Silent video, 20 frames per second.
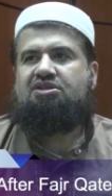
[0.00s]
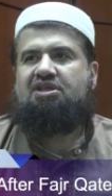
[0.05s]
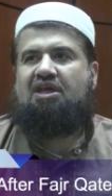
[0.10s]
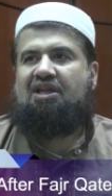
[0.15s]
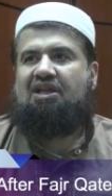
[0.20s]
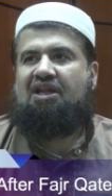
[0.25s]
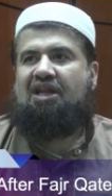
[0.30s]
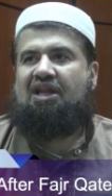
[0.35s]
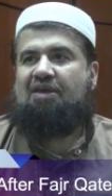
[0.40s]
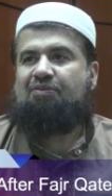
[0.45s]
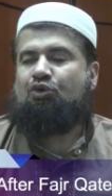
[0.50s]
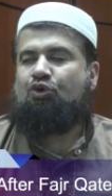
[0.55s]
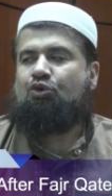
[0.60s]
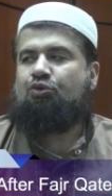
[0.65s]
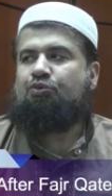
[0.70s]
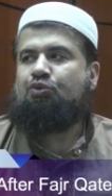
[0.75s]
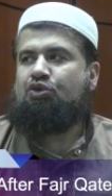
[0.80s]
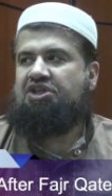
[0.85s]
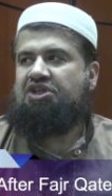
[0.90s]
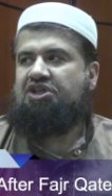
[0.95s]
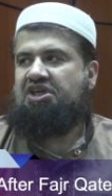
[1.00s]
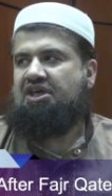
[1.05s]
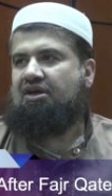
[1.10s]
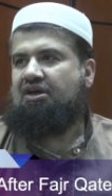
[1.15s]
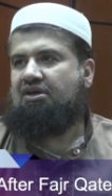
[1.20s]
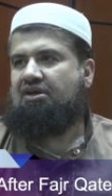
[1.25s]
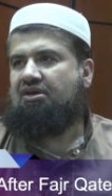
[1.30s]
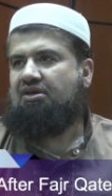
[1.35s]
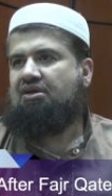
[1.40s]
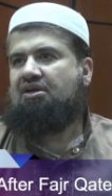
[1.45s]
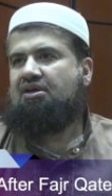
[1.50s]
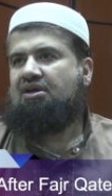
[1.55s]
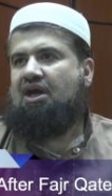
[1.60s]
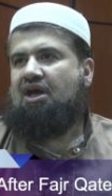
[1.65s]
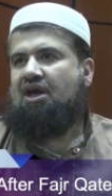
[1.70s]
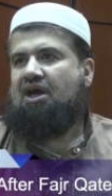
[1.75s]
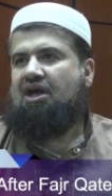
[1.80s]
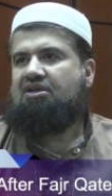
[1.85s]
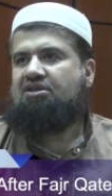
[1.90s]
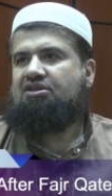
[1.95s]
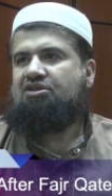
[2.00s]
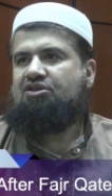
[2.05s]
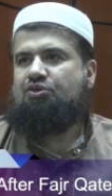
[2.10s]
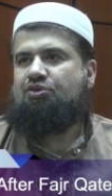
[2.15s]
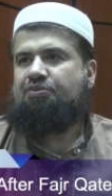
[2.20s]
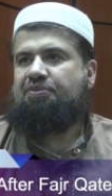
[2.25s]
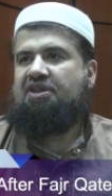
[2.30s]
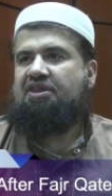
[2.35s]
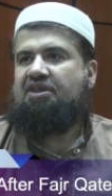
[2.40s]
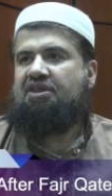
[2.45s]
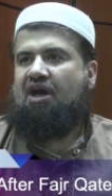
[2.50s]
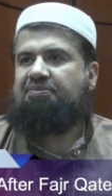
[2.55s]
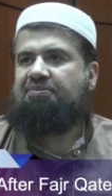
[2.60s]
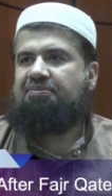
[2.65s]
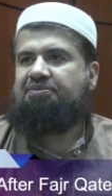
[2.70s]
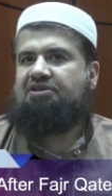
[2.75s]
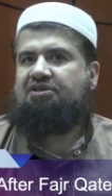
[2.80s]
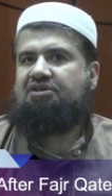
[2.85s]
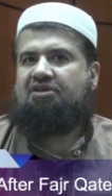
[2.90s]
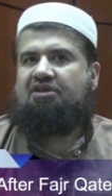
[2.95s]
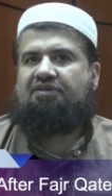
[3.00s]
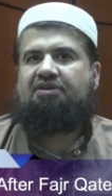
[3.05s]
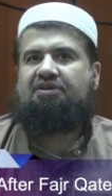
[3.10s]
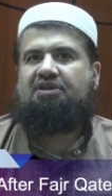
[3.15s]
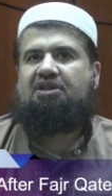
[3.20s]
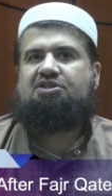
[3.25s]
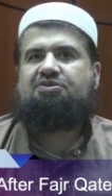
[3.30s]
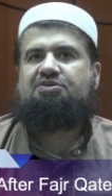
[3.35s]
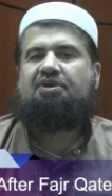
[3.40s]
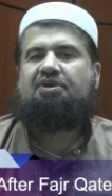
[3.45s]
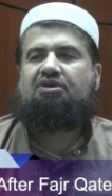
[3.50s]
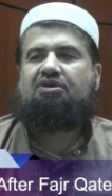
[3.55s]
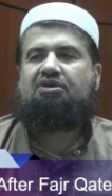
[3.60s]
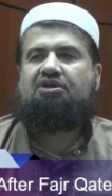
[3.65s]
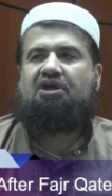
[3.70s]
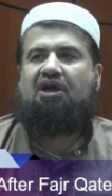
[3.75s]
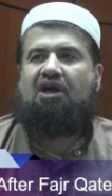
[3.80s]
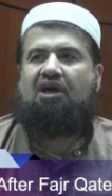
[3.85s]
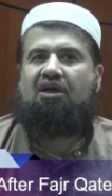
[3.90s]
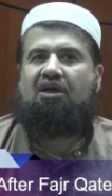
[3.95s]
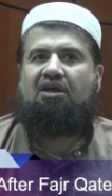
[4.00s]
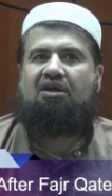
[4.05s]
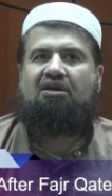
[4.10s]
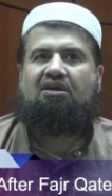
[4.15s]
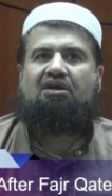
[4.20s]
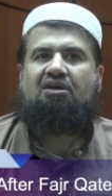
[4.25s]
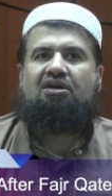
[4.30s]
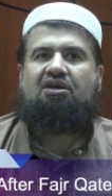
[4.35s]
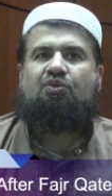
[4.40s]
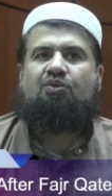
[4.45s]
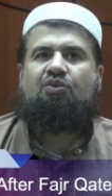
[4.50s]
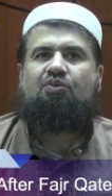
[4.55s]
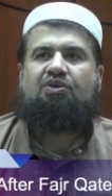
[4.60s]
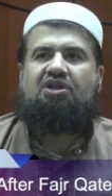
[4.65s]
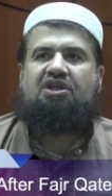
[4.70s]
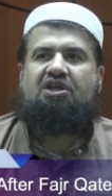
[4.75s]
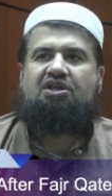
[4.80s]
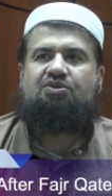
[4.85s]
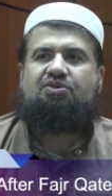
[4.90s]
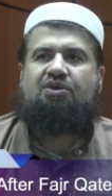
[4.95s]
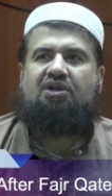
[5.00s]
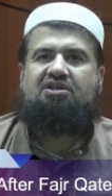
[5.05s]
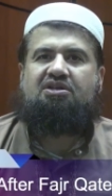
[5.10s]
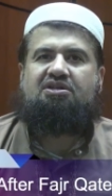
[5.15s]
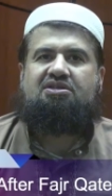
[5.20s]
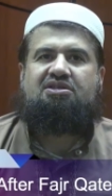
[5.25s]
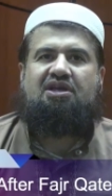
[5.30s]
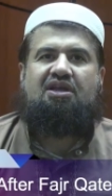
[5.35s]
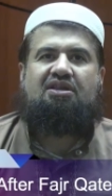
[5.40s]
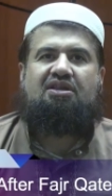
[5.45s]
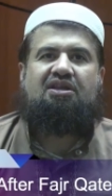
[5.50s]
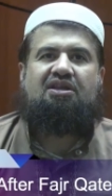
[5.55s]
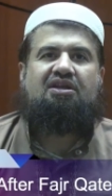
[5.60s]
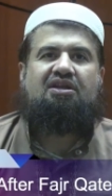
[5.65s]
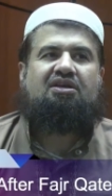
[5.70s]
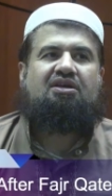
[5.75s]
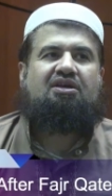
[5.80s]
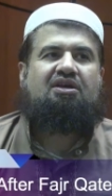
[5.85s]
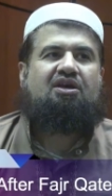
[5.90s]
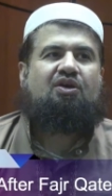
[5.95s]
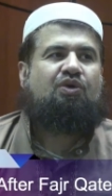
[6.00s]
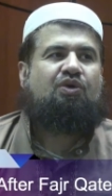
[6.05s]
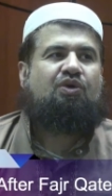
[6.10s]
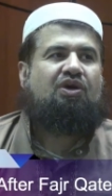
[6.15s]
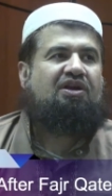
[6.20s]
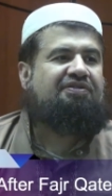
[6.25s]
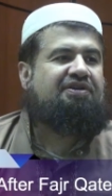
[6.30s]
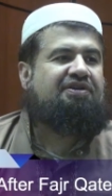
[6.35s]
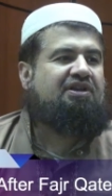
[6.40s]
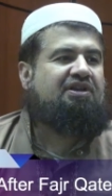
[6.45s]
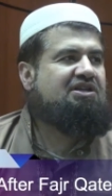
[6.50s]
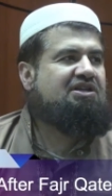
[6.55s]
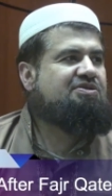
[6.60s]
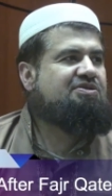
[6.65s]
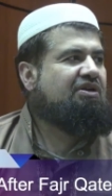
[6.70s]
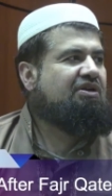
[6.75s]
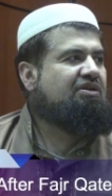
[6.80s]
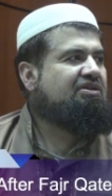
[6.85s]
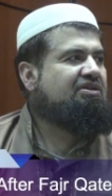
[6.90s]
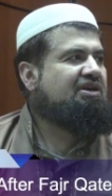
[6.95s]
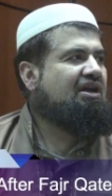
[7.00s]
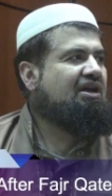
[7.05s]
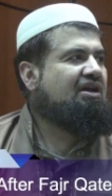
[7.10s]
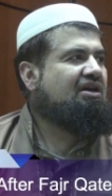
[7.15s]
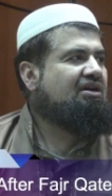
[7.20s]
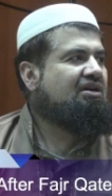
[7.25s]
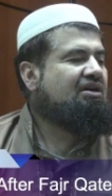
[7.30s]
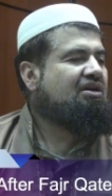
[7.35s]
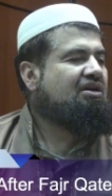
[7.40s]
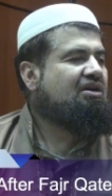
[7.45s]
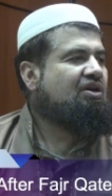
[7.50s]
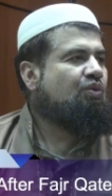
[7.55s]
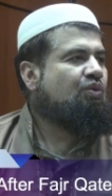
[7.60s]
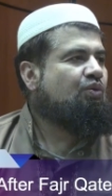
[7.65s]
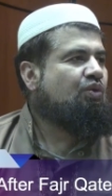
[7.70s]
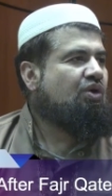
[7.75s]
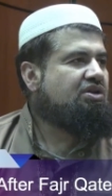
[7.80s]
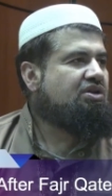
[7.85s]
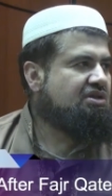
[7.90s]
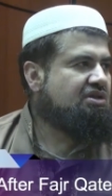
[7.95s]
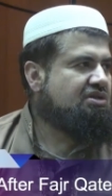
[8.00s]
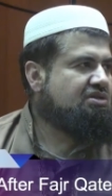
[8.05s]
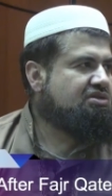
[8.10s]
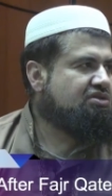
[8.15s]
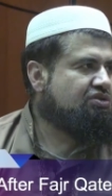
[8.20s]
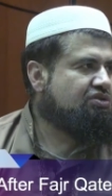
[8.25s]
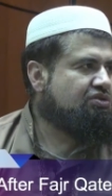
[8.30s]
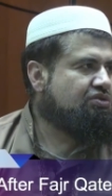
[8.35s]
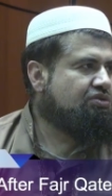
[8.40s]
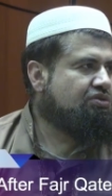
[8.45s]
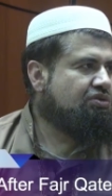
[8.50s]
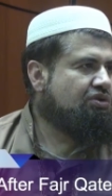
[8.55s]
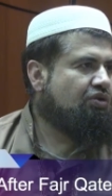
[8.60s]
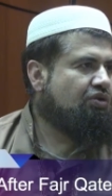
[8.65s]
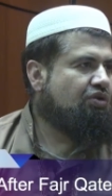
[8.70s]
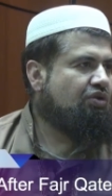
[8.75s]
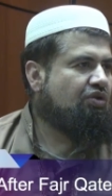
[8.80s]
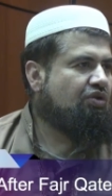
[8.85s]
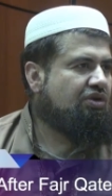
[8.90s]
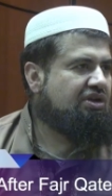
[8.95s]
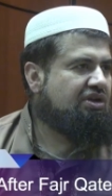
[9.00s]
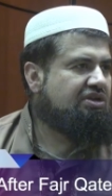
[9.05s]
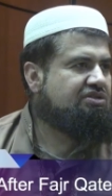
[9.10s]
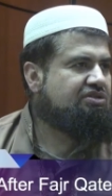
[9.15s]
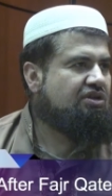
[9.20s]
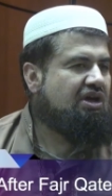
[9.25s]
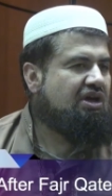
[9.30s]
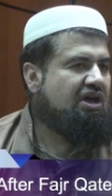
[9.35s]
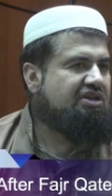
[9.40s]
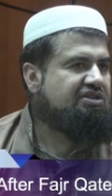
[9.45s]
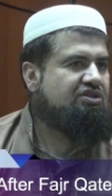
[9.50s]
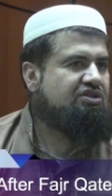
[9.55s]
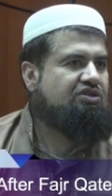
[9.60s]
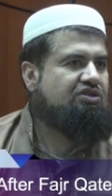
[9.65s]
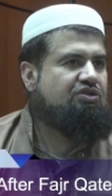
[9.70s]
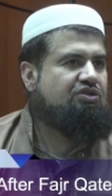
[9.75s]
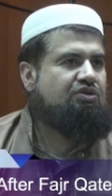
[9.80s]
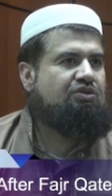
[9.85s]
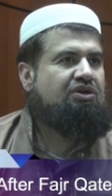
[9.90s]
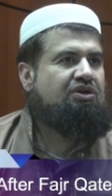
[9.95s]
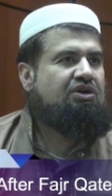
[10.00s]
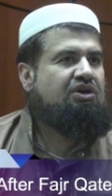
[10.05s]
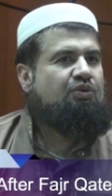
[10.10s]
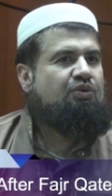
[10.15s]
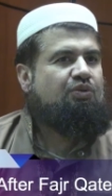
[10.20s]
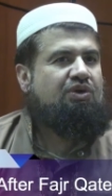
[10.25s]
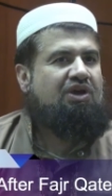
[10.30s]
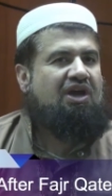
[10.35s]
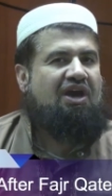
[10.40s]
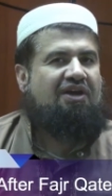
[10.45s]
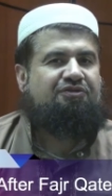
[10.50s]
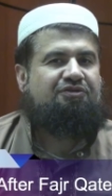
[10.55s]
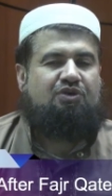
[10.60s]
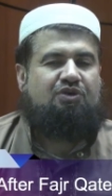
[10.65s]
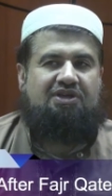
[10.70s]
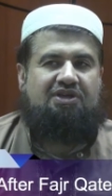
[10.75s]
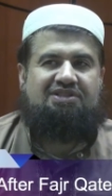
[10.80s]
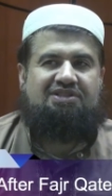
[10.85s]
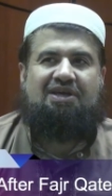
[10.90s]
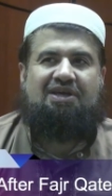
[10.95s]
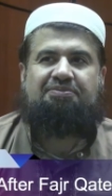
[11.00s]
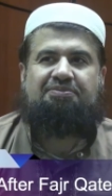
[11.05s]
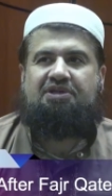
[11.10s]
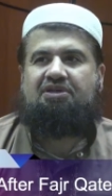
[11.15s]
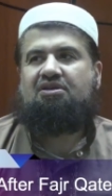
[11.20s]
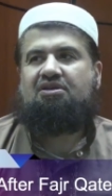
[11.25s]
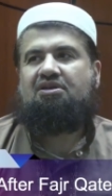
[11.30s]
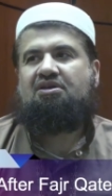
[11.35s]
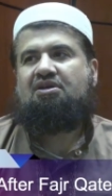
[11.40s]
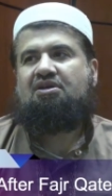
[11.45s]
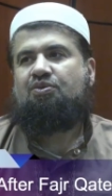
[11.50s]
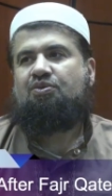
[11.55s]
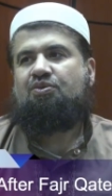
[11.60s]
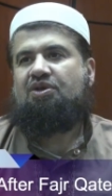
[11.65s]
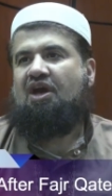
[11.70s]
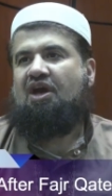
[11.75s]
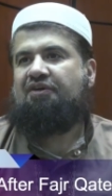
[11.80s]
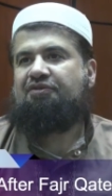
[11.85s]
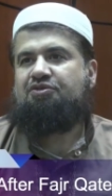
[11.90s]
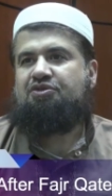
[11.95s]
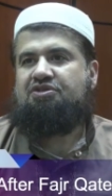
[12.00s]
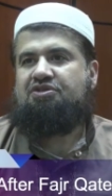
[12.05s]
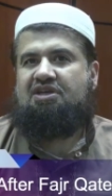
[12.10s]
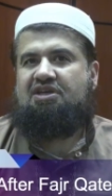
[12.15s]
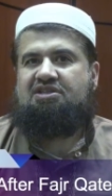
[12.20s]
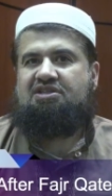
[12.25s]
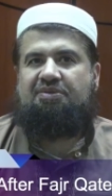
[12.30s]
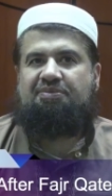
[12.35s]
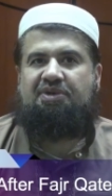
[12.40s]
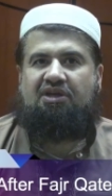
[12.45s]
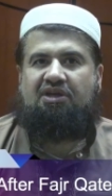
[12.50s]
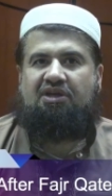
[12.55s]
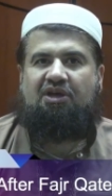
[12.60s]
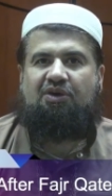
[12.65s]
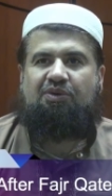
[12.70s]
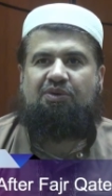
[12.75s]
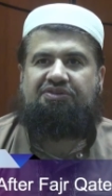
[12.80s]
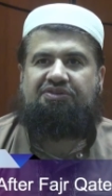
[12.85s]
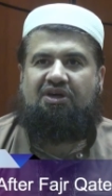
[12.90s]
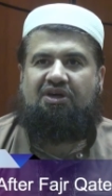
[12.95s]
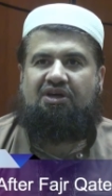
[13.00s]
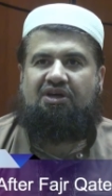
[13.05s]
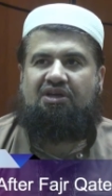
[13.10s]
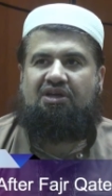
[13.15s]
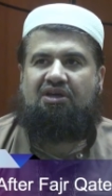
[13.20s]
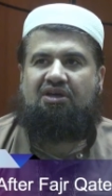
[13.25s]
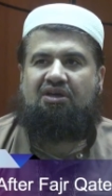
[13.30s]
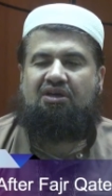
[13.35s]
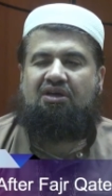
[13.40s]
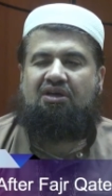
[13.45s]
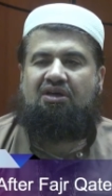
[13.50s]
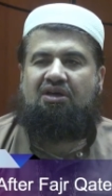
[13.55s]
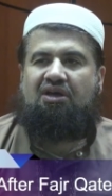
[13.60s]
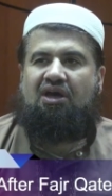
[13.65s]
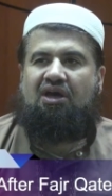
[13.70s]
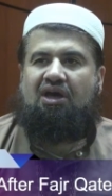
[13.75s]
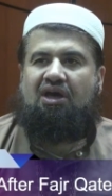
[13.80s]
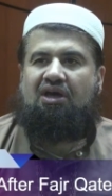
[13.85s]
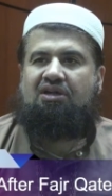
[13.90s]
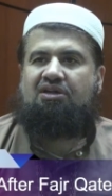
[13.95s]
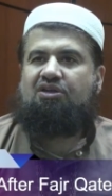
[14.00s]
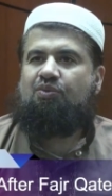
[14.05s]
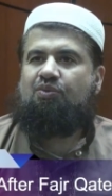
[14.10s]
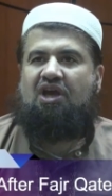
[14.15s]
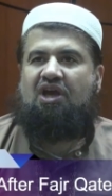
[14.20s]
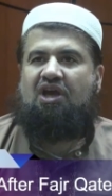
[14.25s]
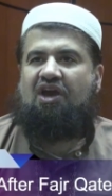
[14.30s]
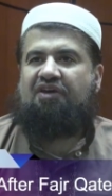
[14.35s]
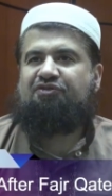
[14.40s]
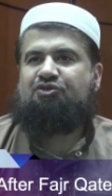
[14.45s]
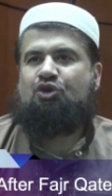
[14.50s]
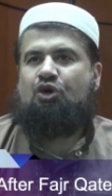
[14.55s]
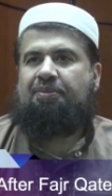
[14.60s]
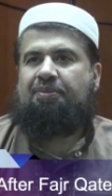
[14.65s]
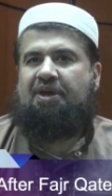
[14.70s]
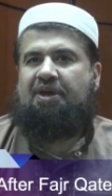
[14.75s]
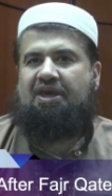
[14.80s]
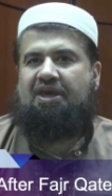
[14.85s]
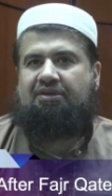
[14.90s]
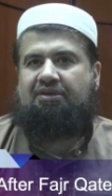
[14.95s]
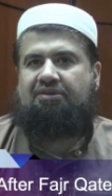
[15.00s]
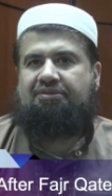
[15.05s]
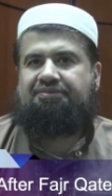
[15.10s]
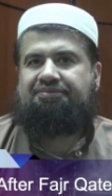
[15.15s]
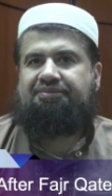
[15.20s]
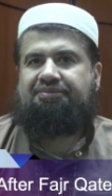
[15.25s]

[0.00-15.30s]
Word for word: that claim ubudiyah and to be the abd of Allah subhanahu wa ta'ala, we need to understand that whatever Allah subhanahu wa ta'ala wants us to do or orders us to do, we have to accept it, we have to say sami'na wa ta'ana, and we have to obey it.